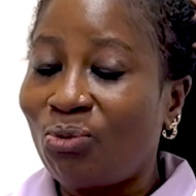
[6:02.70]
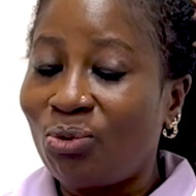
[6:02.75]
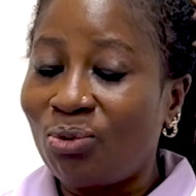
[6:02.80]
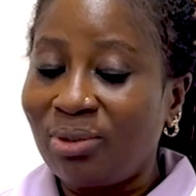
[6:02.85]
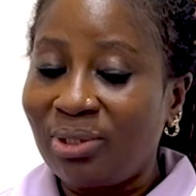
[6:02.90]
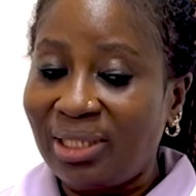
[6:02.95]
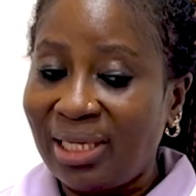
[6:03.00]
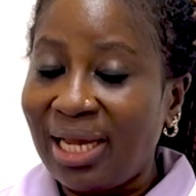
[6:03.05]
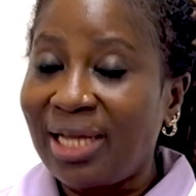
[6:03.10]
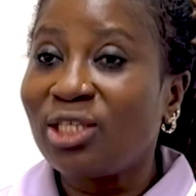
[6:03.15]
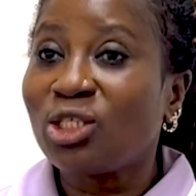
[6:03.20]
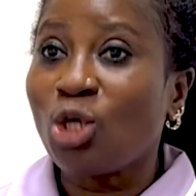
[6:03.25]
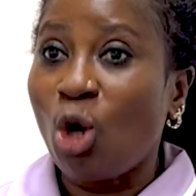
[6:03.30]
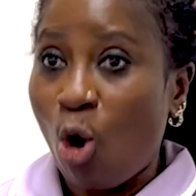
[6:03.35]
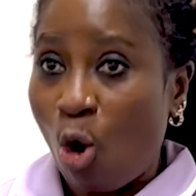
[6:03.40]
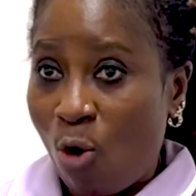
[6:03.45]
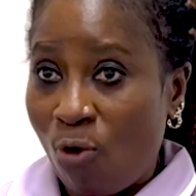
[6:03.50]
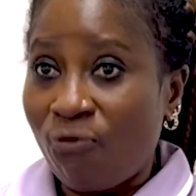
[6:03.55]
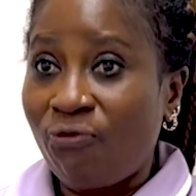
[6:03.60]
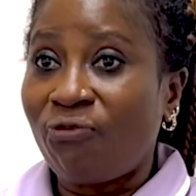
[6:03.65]
days
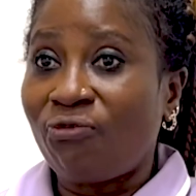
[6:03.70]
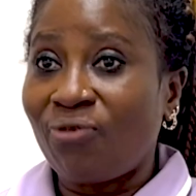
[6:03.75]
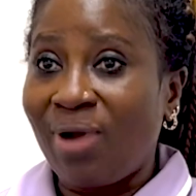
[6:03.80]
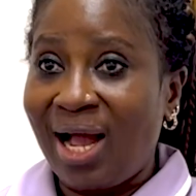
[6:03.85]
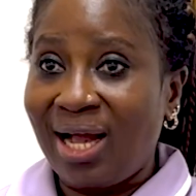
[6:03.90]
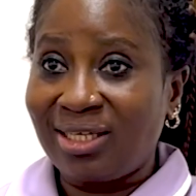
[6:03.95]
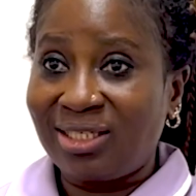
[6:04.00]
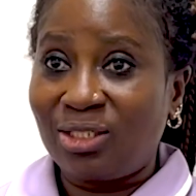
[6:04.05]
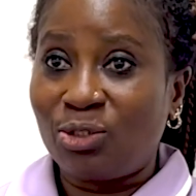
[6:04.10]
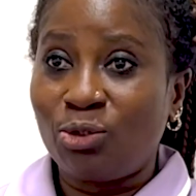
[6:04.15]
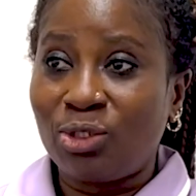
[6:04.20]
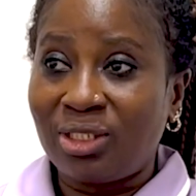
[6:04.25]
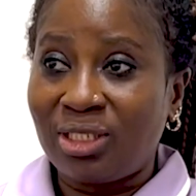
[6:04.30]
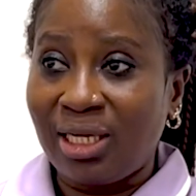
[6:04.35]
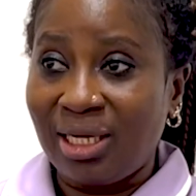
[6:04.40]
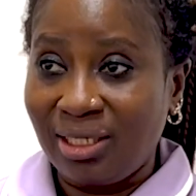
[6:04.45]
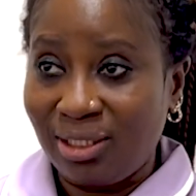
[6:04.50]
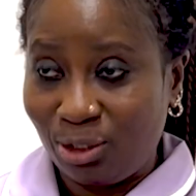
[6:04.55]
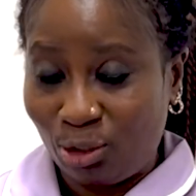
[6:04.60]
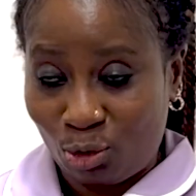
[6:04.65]
off, as you
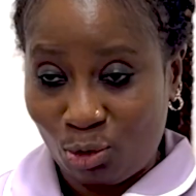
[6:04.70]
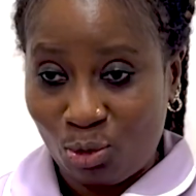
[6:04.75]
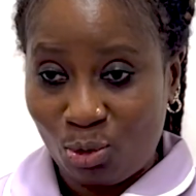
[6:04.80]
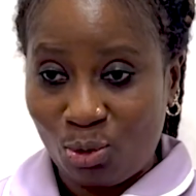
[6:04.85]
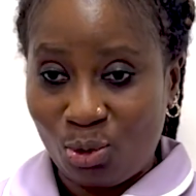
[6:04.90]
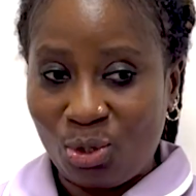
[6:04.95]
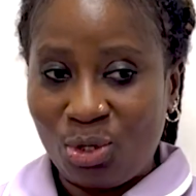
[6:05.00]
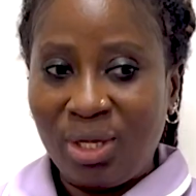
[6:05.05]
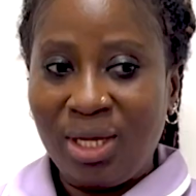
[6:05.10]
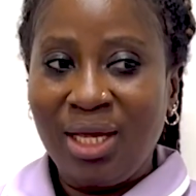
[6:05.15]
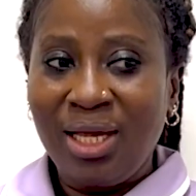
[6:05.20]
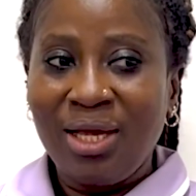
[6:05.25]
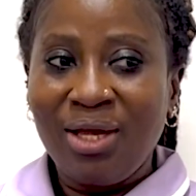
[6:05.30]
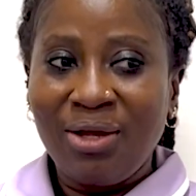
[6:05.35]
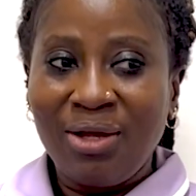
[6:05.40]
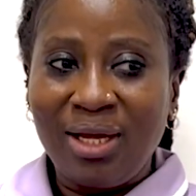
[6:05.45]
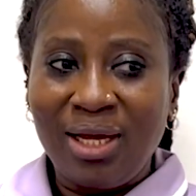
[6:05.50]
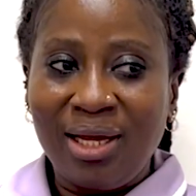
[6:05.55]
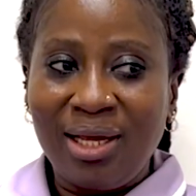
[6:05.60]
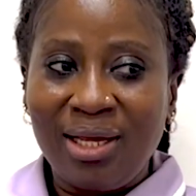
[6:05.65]
said. So,
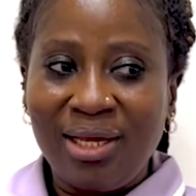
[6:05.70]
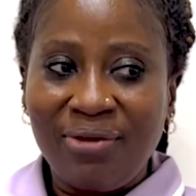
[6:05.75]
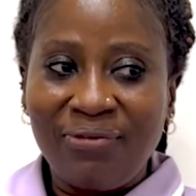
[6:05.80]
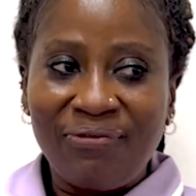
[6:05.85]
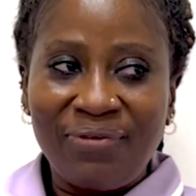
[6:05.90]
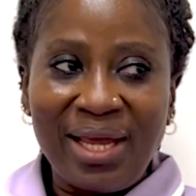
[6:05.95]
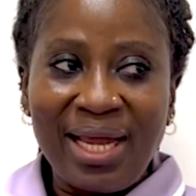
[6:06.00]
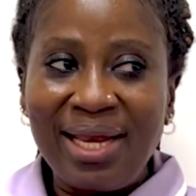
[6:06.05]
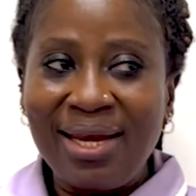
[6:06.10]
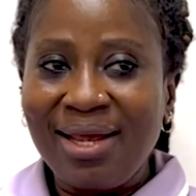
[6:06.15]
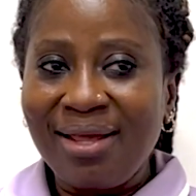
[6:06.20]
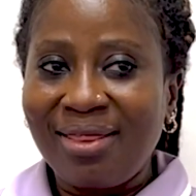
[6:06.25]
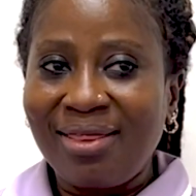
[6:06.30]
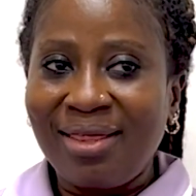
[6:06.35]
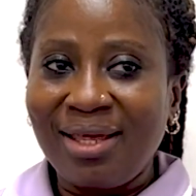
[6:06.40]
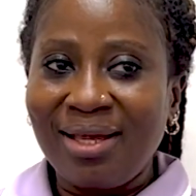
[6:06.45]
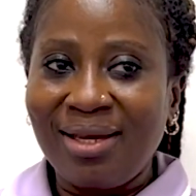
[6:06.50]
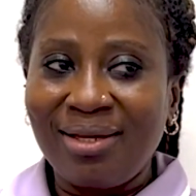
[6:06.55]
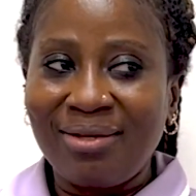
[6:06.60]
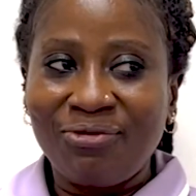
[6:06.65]
if
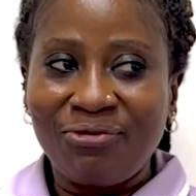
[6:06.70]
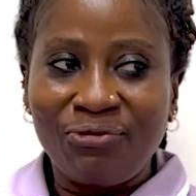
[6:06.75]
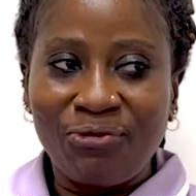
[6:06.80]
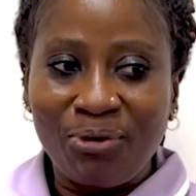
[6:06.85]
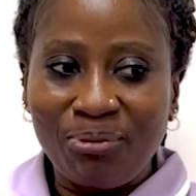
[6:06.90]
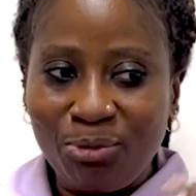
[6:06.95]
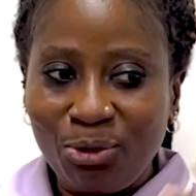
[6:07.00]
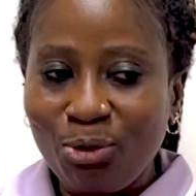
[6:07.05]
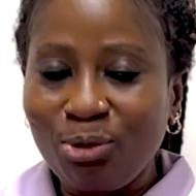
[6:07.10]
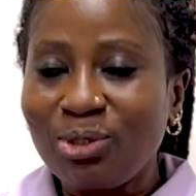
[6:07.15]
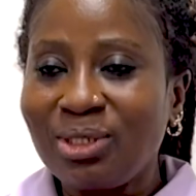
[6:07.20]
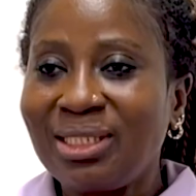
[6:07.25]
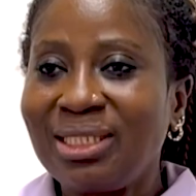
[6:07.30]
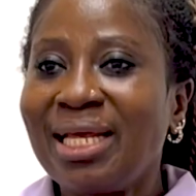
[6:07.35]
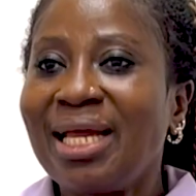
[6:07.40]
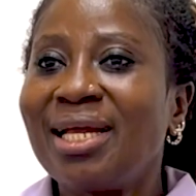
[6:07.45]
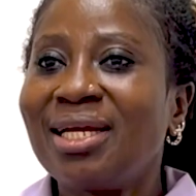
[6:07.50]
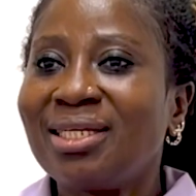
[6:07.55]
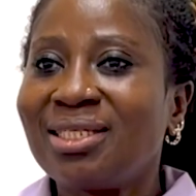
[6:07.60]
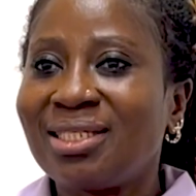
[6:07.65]
anything, from those
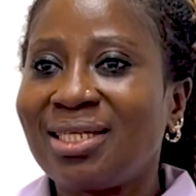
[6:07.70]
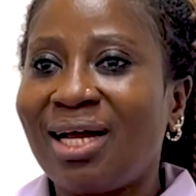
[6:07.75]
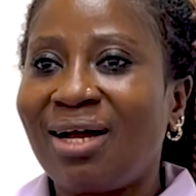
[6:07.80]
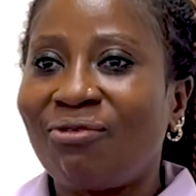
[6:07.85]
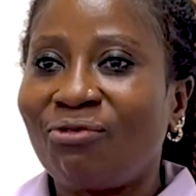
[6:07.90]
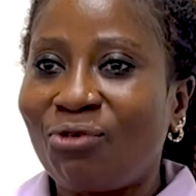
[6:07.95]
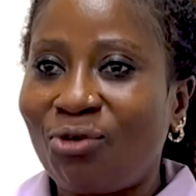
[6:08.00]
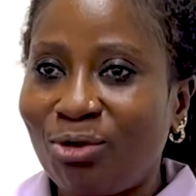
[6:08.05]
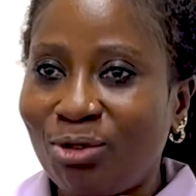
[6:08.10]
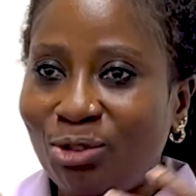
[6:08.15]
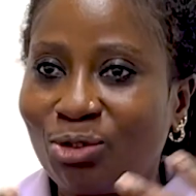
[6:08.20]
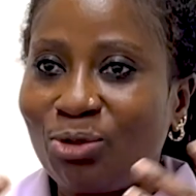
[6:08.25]
days, I've got to